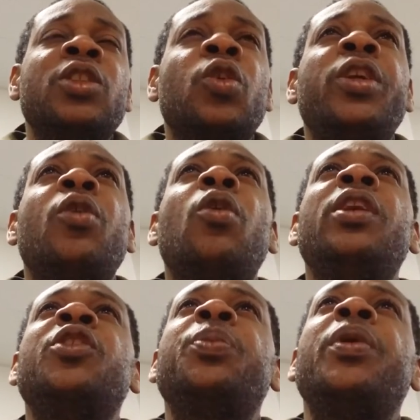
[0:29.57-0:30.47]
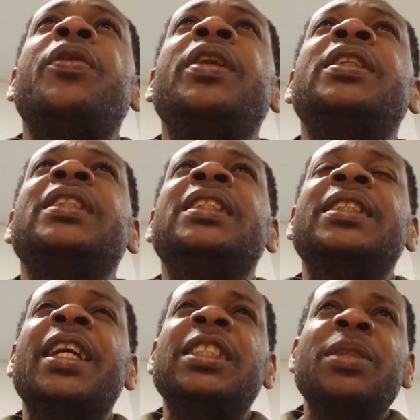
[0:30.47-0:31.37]
So the Holy Spirit is
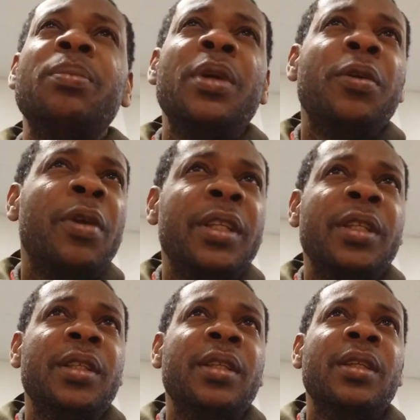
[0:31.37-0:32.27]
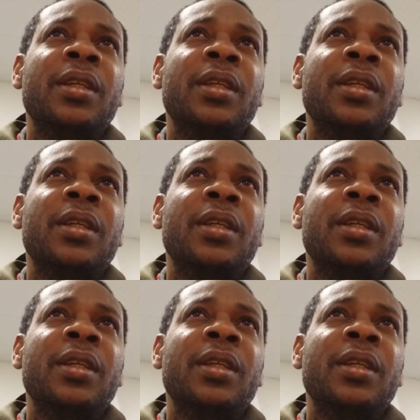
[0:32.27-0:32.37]
getting me ready